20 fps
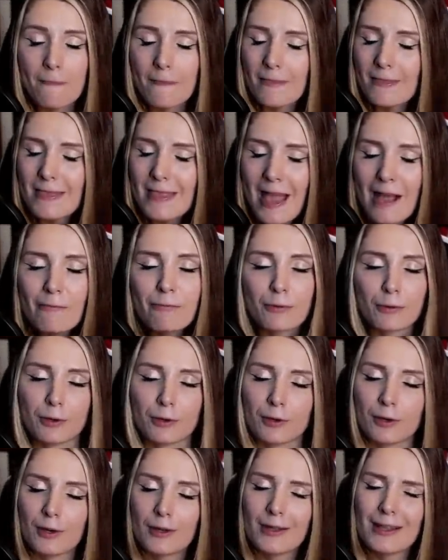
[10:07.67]

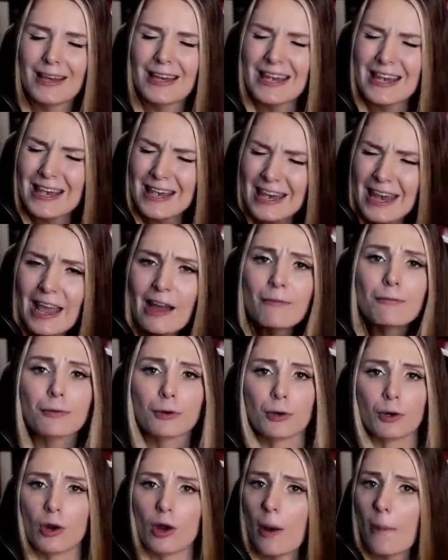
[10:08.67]
Never,
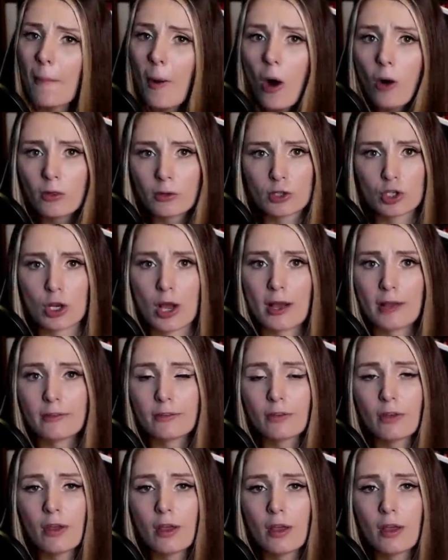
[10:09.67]
never apologize